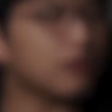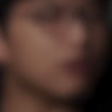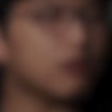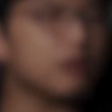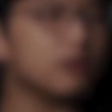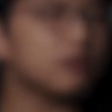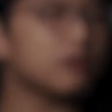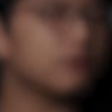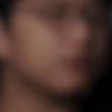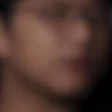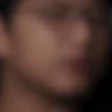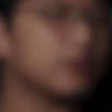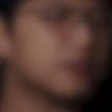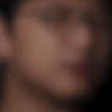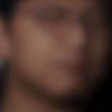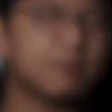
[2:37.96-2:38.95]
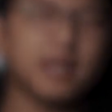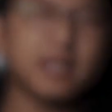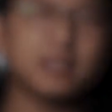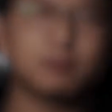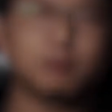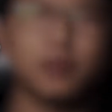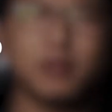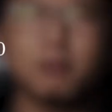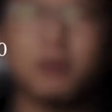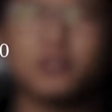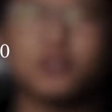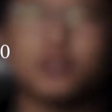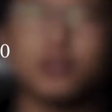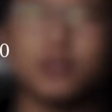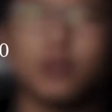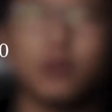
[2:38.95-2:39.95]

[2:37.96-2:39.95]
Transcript: all of the specs pretty much,